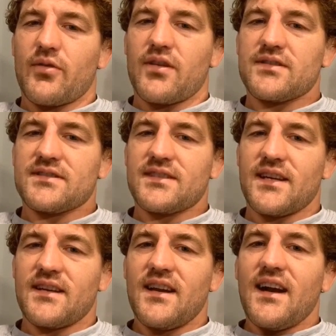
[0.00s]
afterwards and
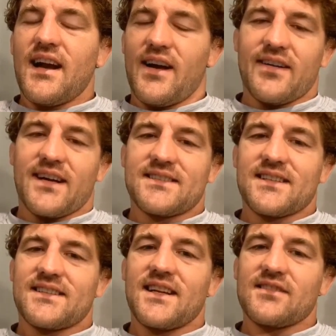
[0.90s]
said, I only
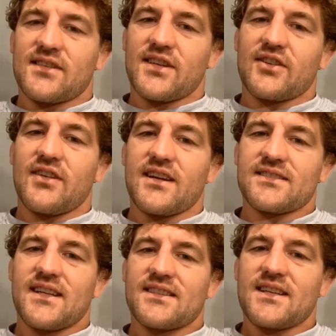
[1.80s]
got 6 days, I'll kick your
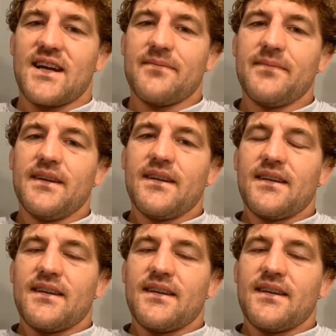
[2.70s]
ass next time.